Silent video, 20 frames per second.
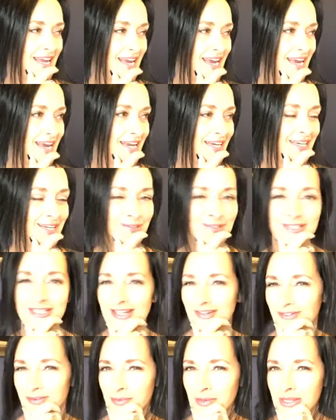and he was
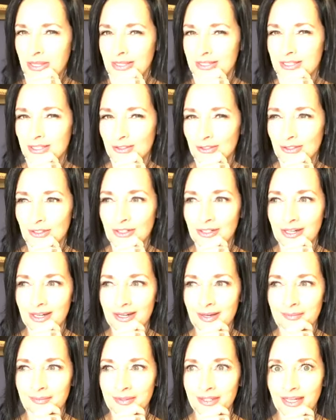giving me this look
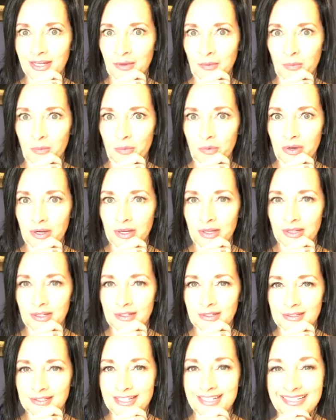and I'm like, what?